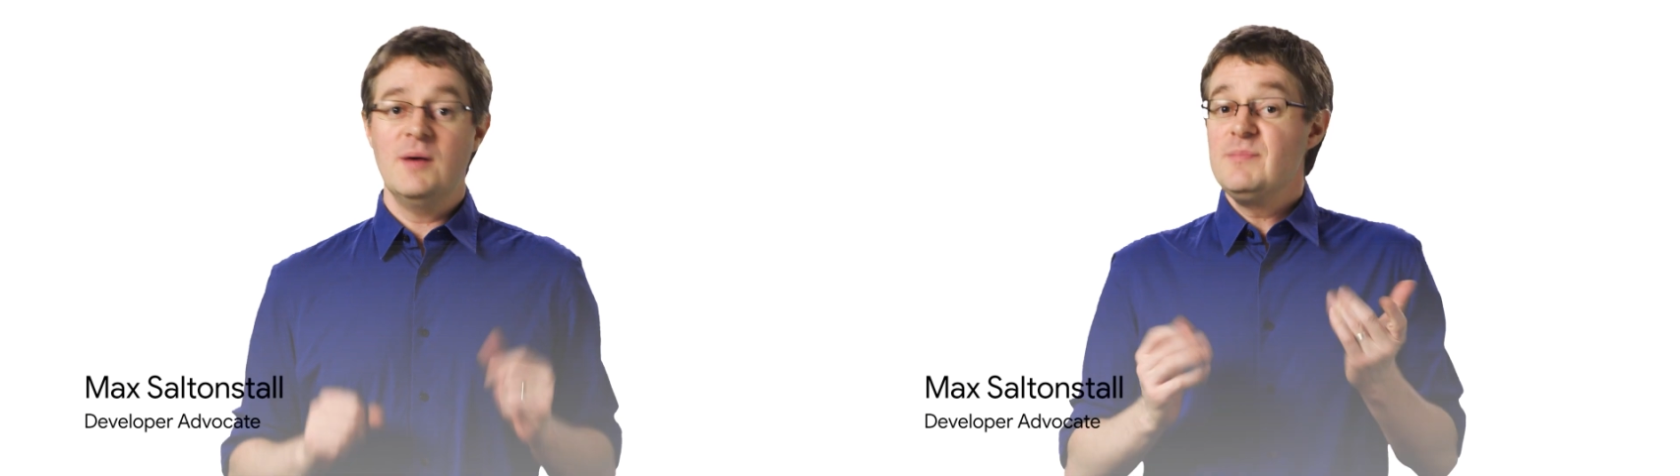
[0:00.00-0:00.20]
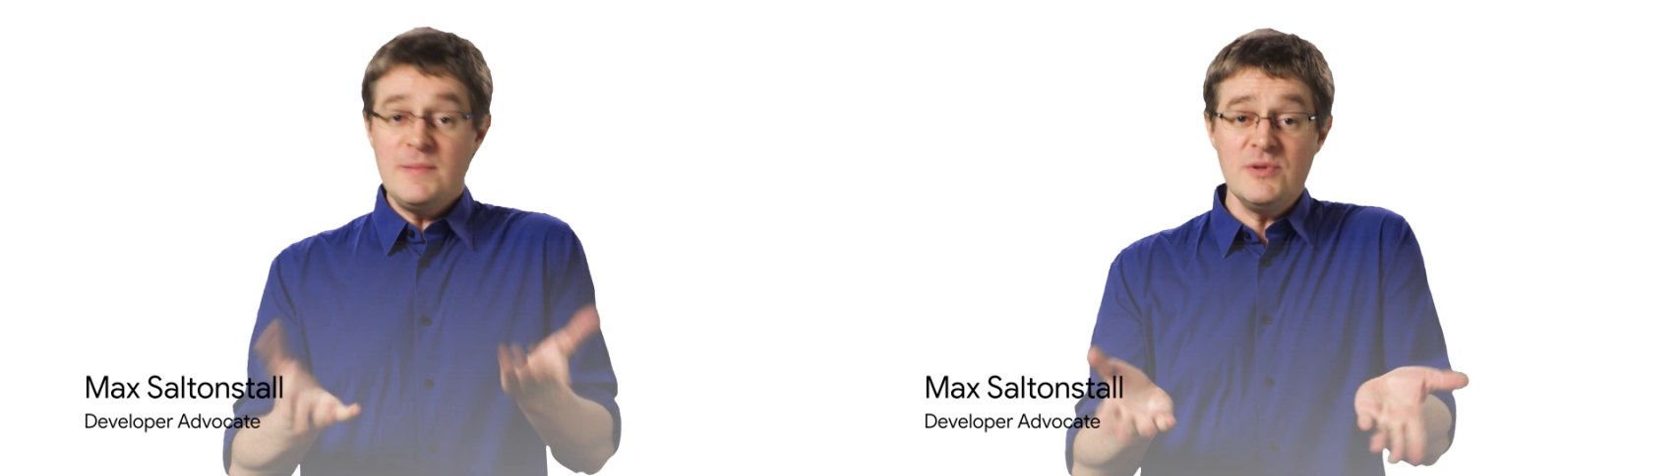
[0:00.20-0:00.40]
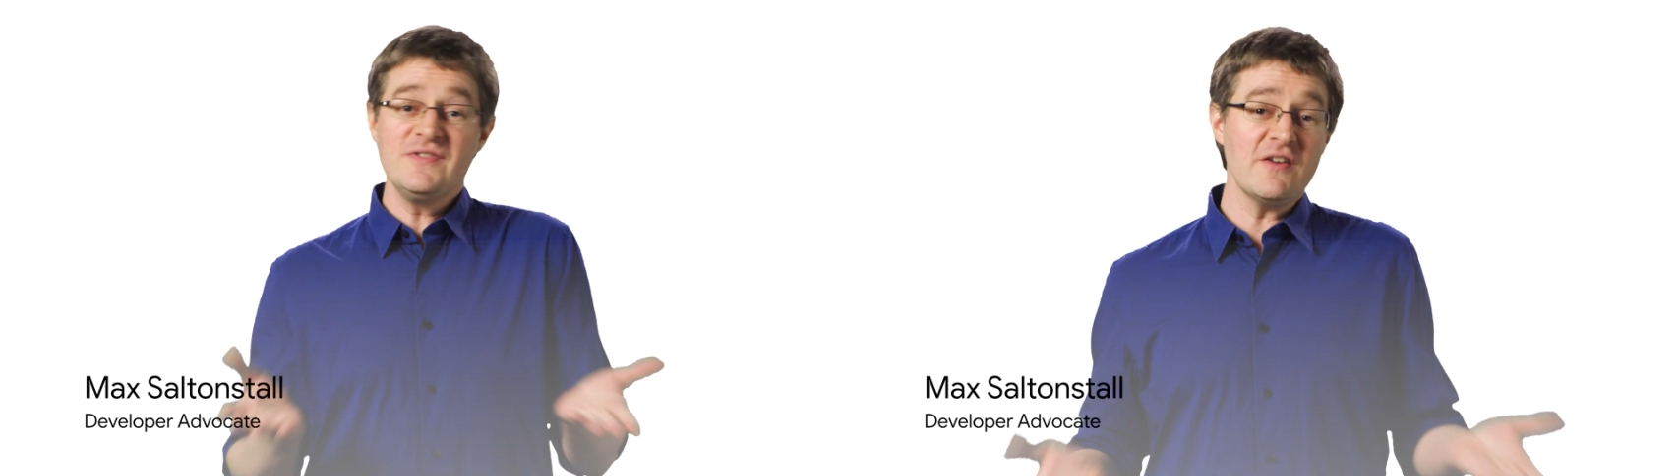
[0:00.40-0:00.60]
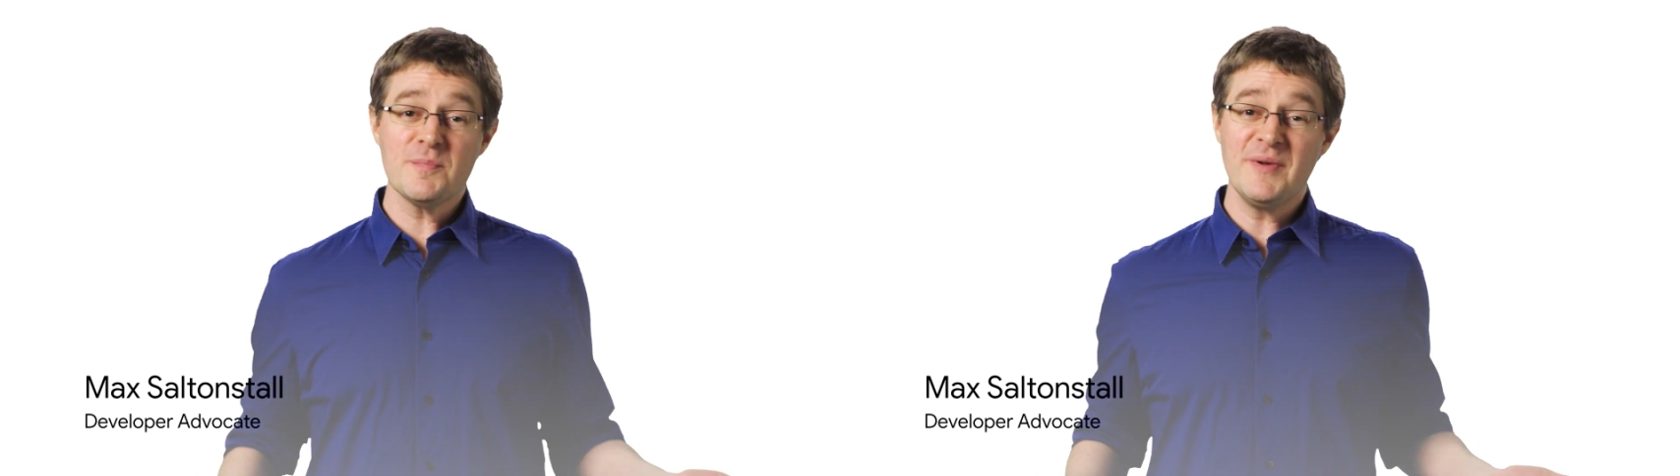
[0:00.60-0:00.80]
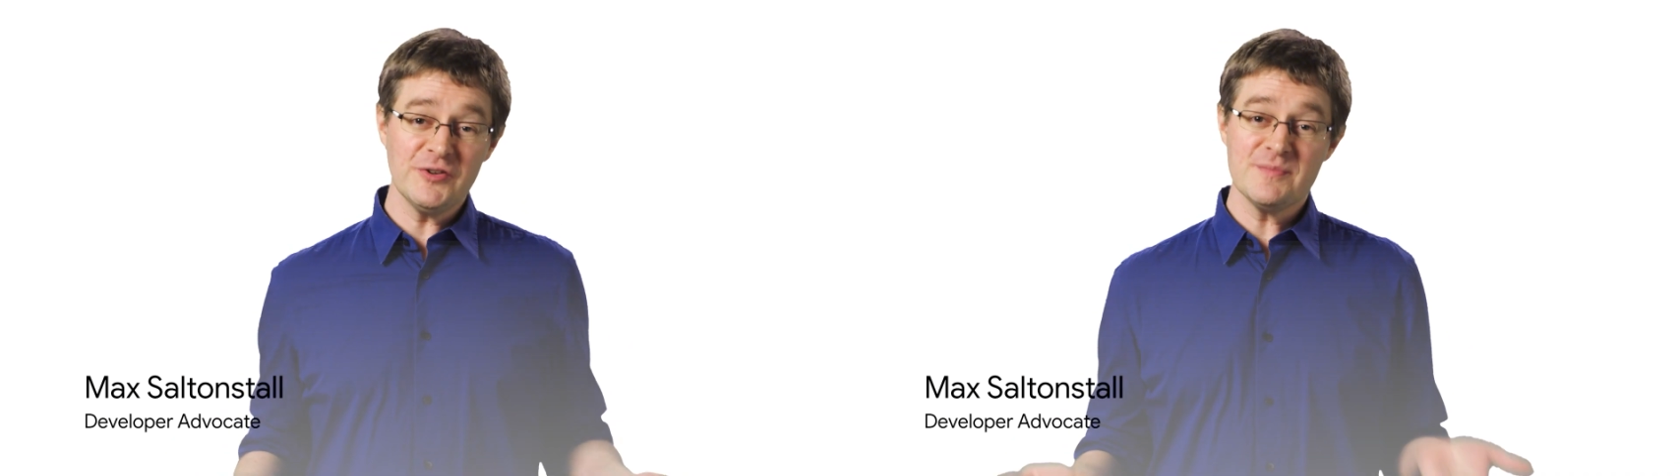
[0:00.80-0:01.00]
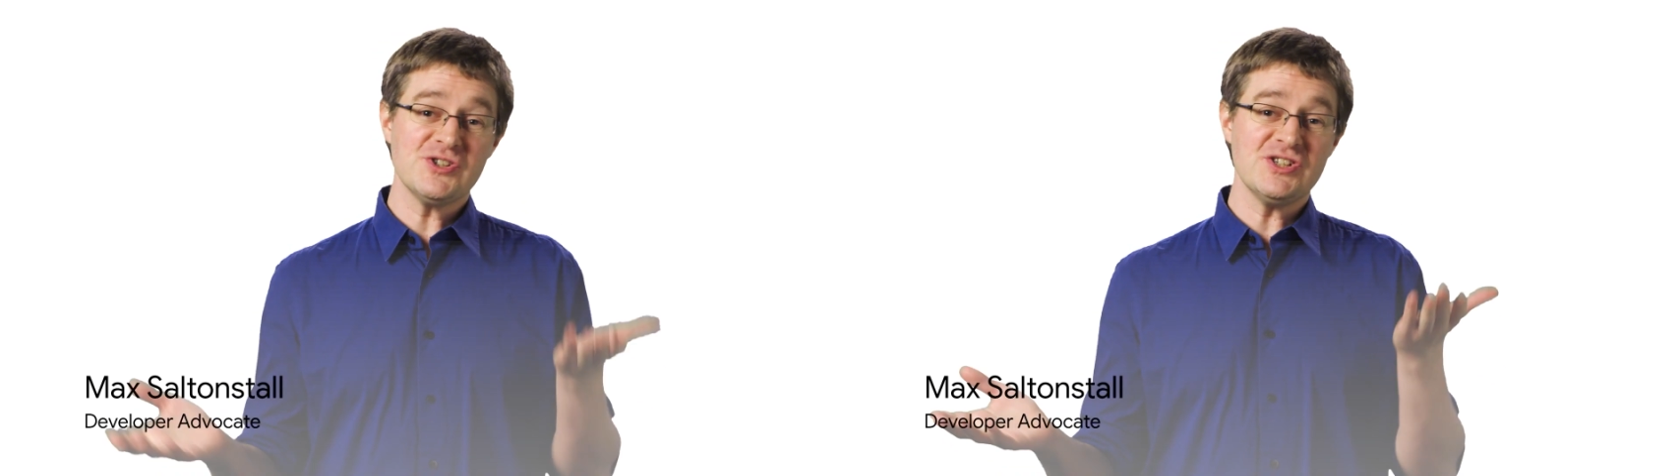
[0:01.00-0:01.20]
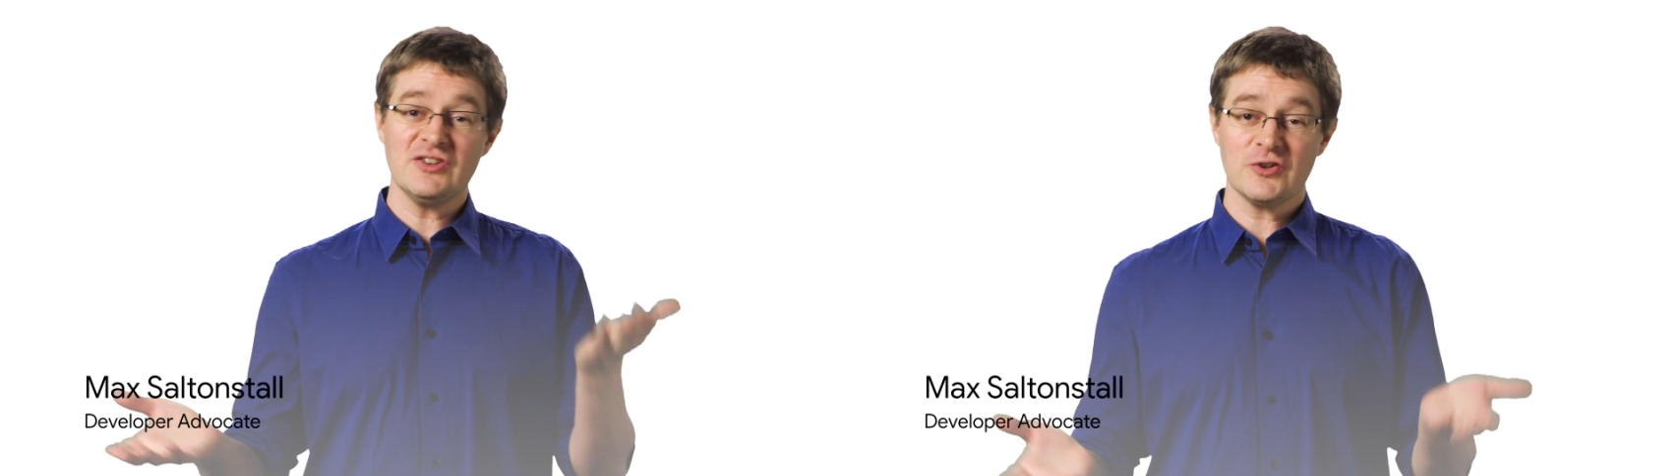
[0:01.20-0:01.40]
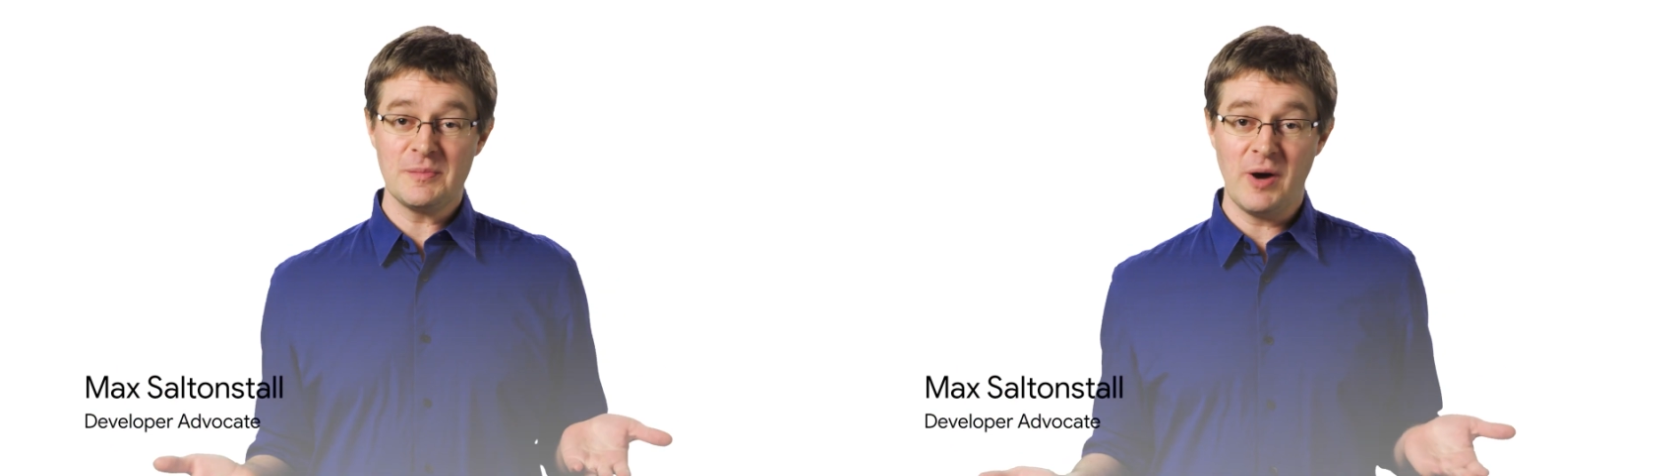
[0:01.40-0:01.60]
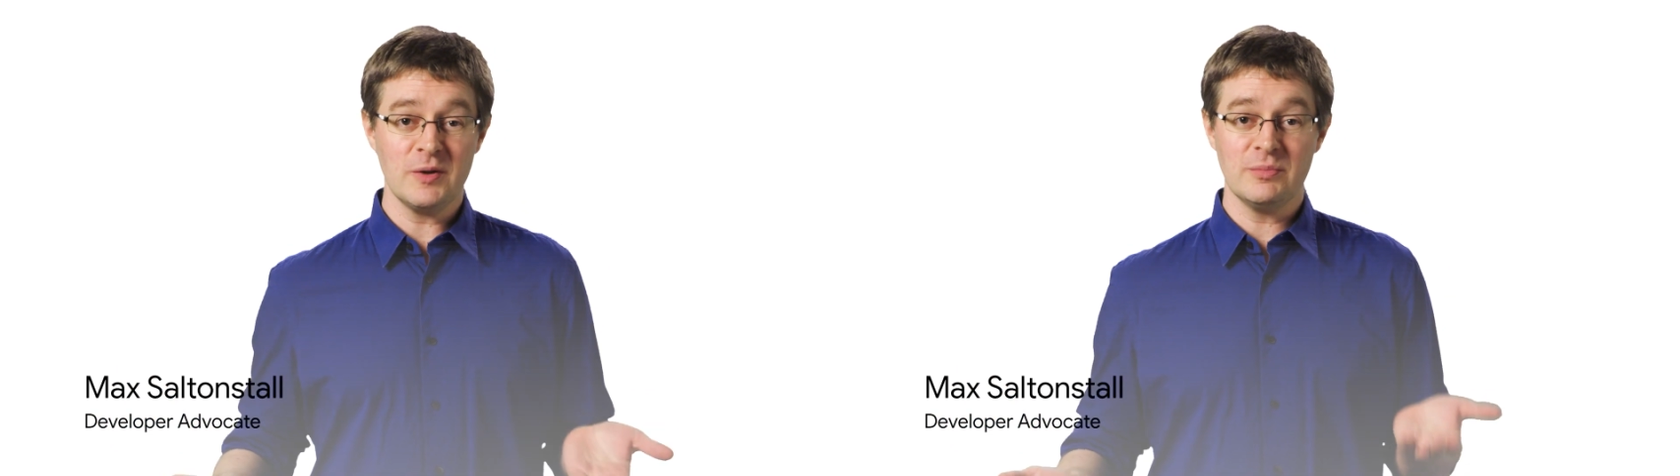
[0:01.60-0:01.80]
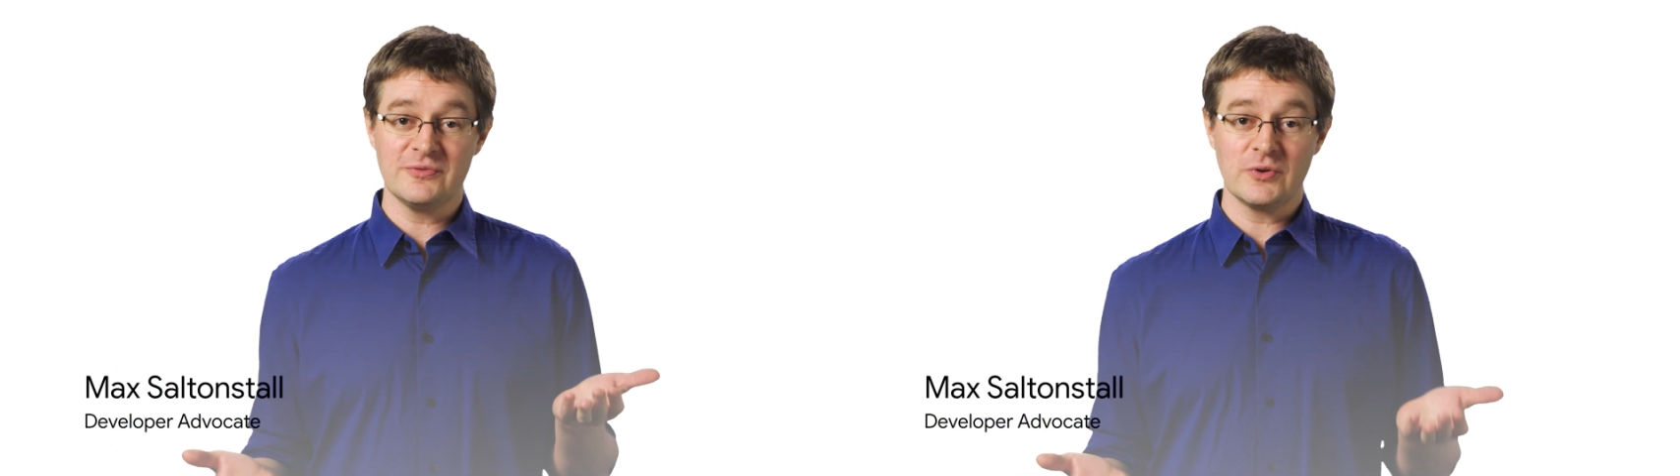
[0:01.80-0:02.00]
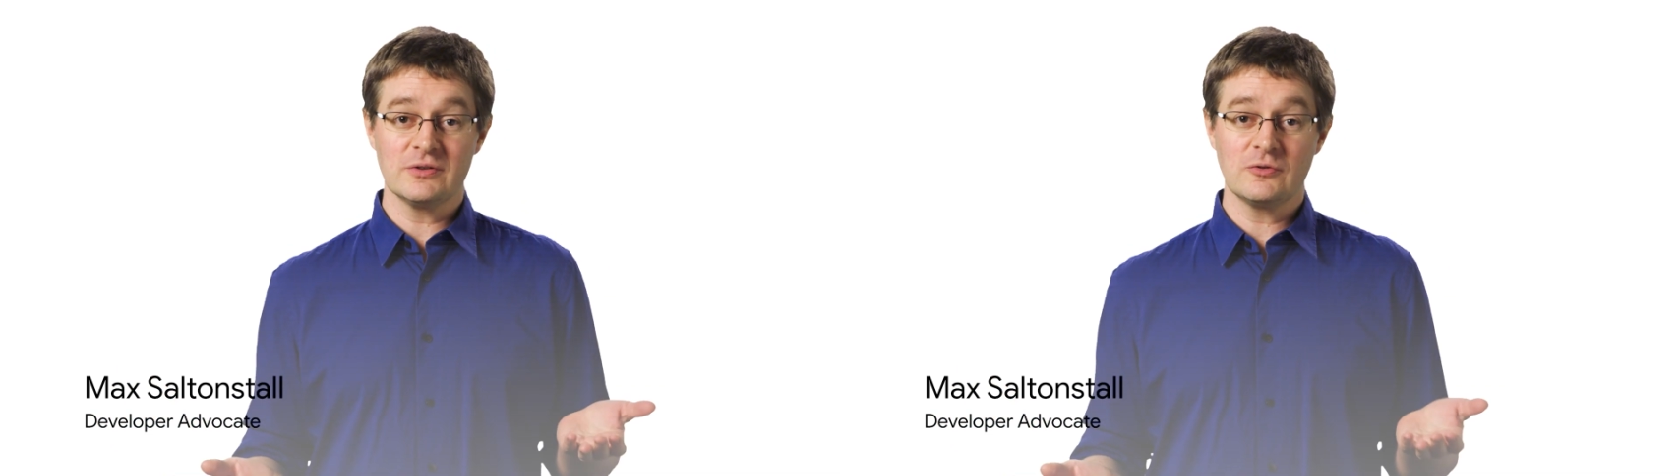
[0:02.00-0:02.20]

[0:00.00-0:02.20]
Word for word: Maybe you've never built a machine learning model before,